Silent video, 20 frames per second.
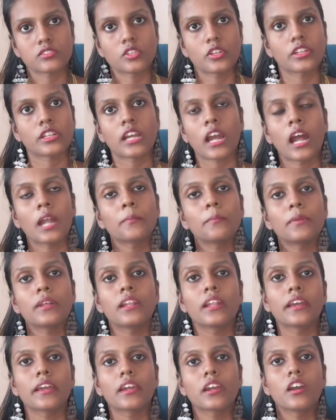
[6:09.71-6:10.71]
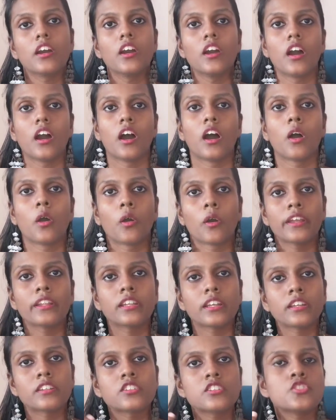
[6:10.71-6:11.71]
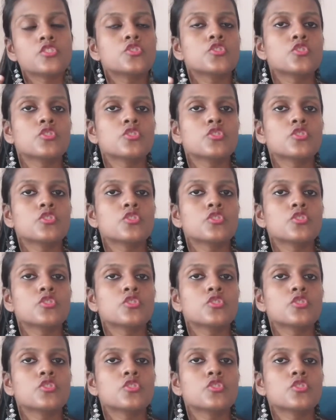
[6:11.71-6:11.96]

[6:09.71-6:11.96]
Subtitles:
So it can't be like it